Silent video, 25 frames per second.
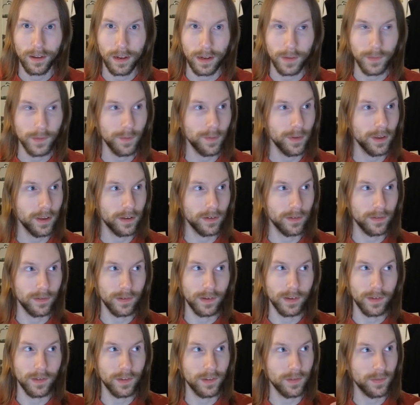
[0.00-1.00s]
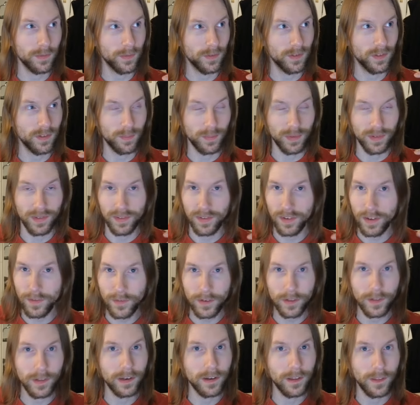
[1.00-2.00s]
I'm speaking is
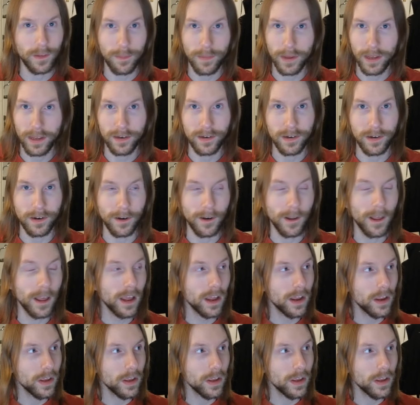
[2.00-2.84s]
specifically to the men here.